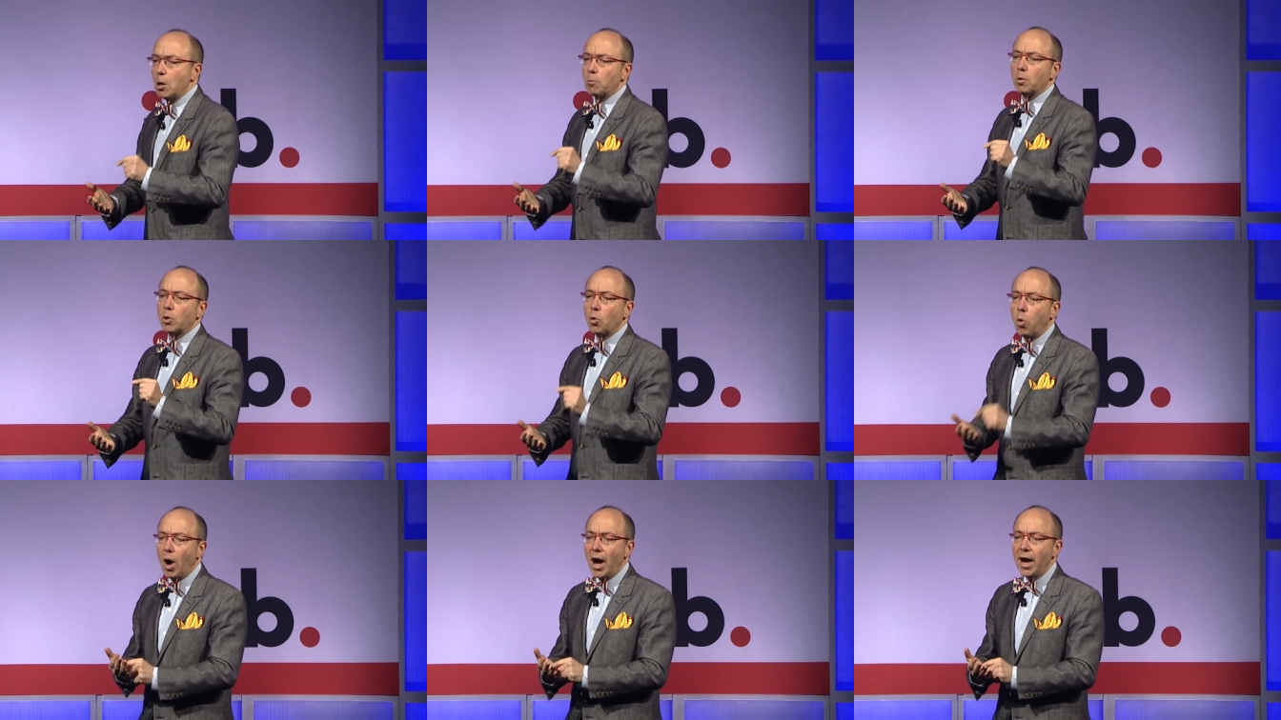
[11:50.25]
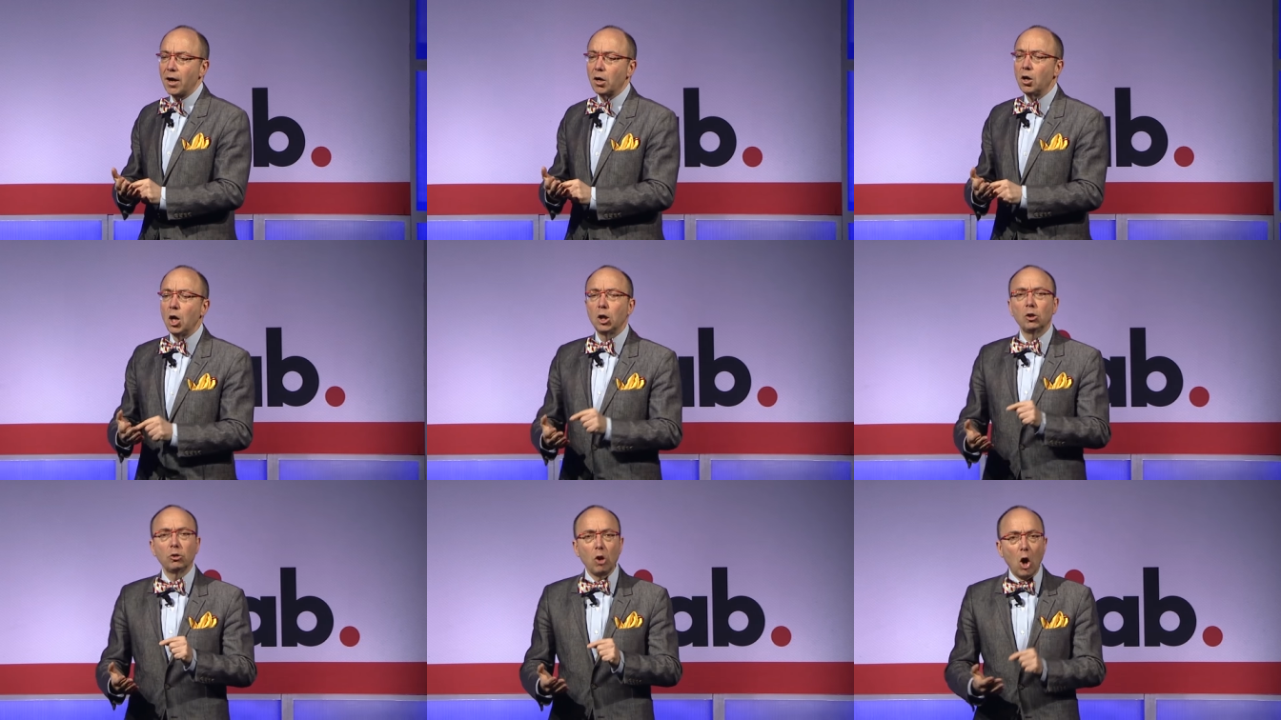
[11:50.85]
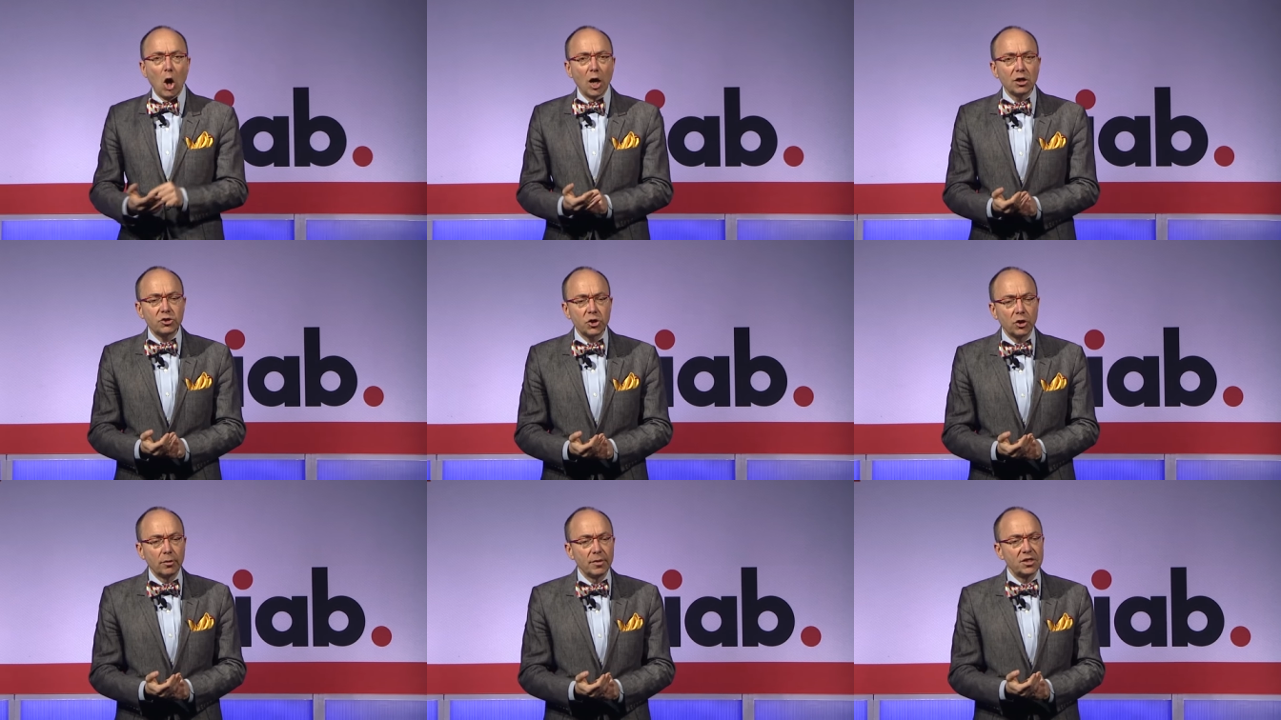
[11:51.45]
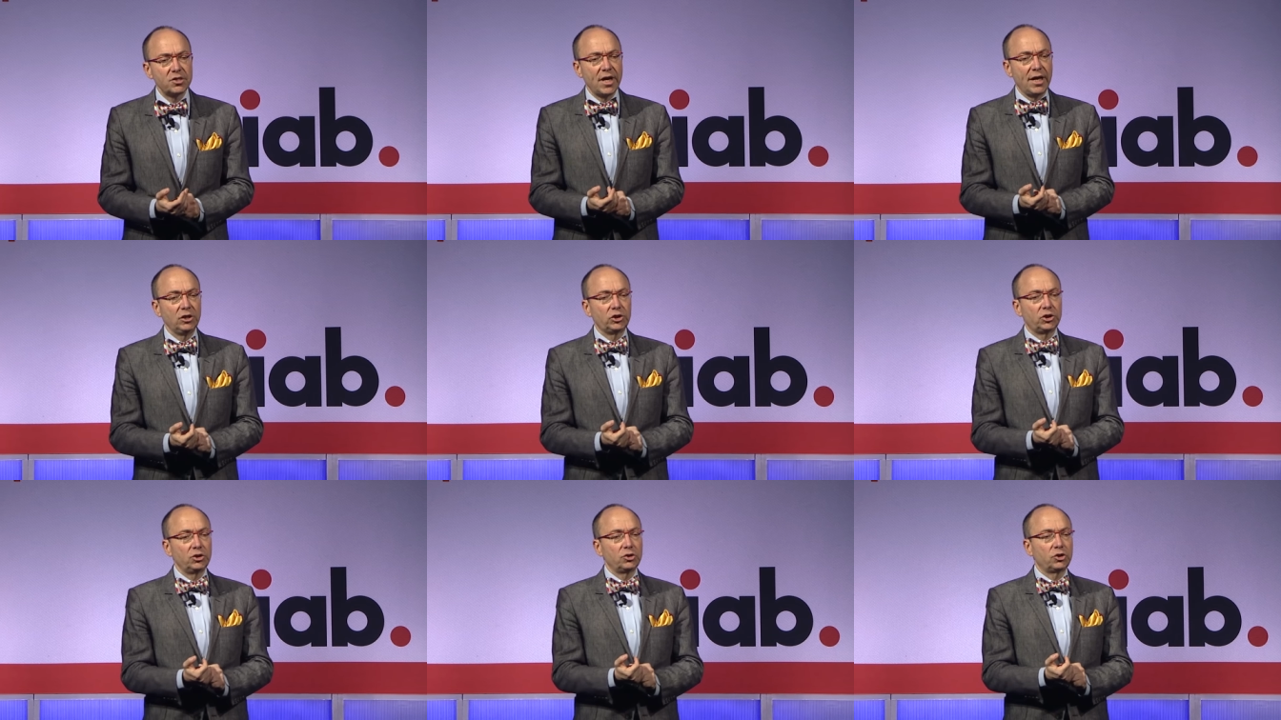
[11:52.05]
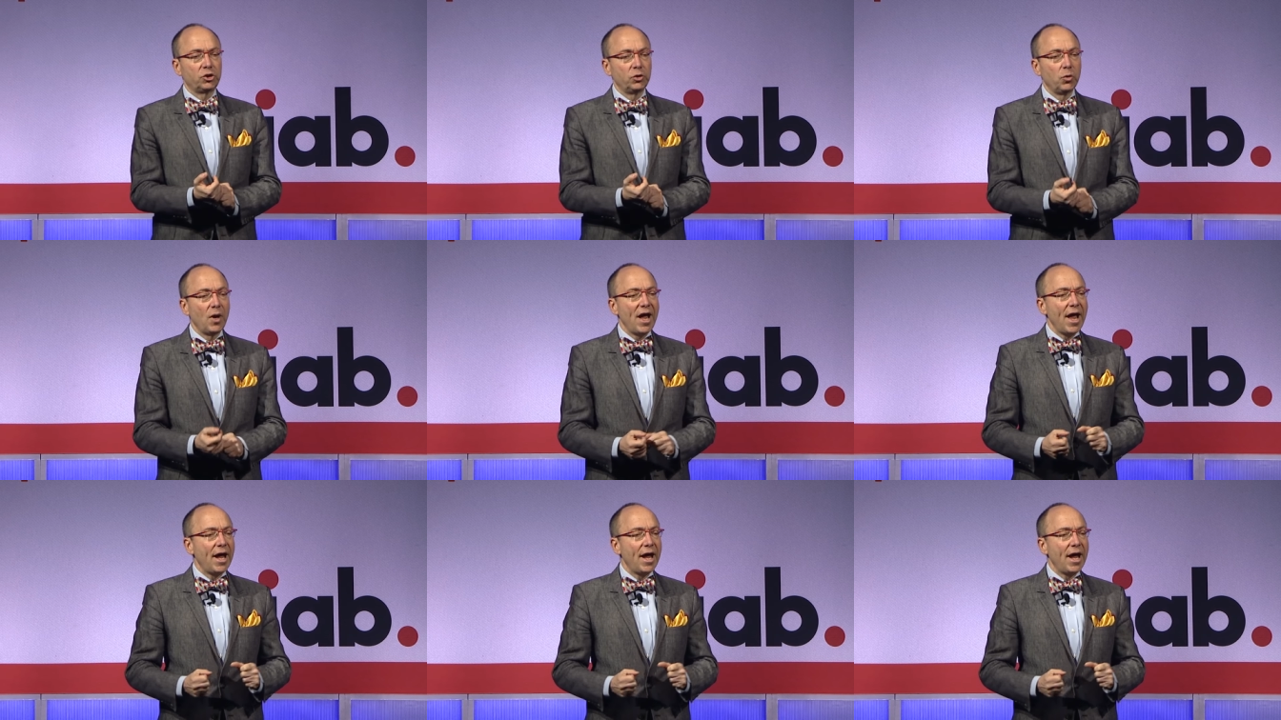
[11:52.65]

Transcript: require long term attention to